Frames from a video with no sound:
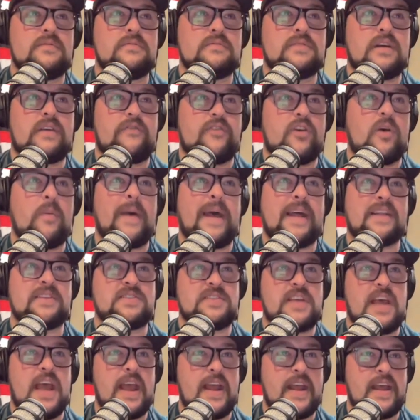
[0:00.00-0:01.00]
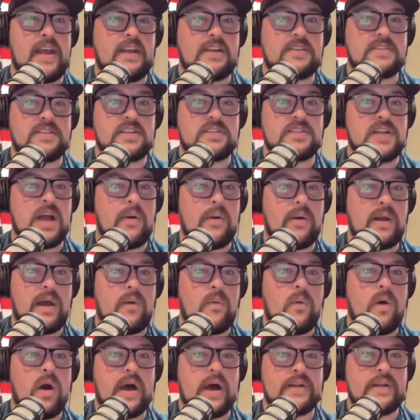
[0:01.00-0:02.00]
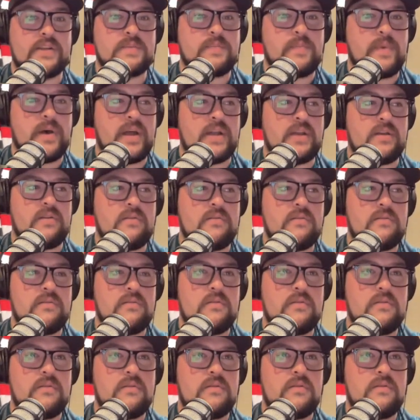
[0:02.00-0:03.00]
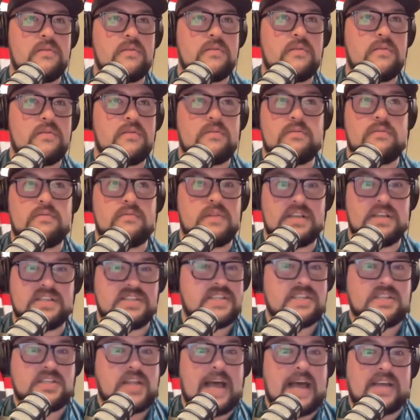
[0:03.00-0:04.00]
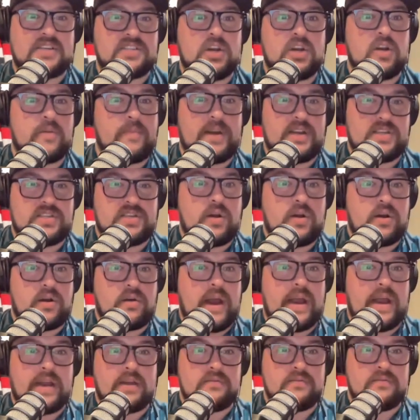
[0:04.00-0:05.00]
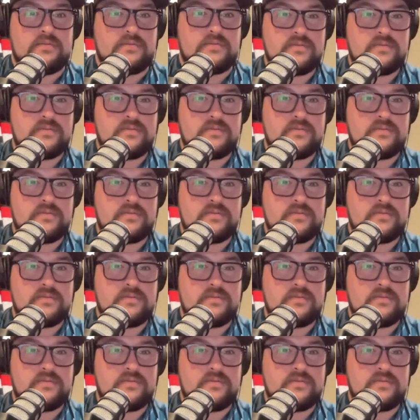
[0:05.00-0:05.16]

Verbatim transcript: I feel bad saying it because it's not what I want. But this is last year in Minnesota, right?